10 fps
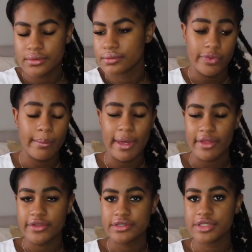The
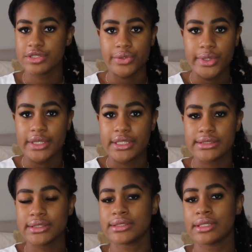method to doing
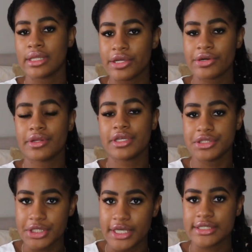this is literally
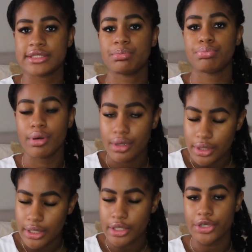just
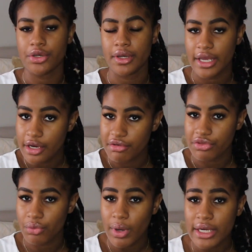pulling your hair
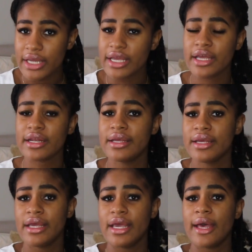with one hand
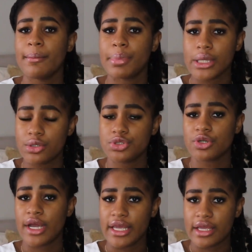and blow
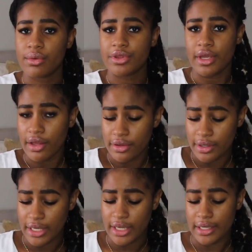drying it with the other
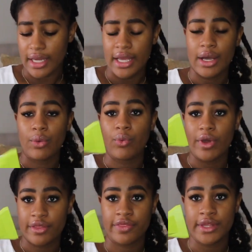hand
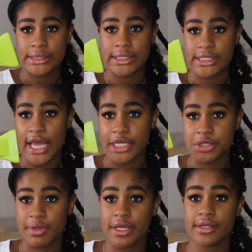with this
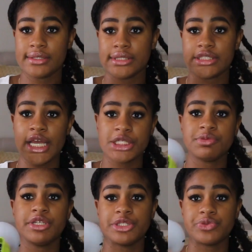attachment. This
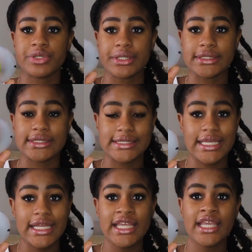attachment is really
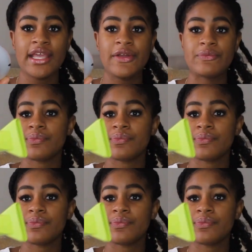skinny.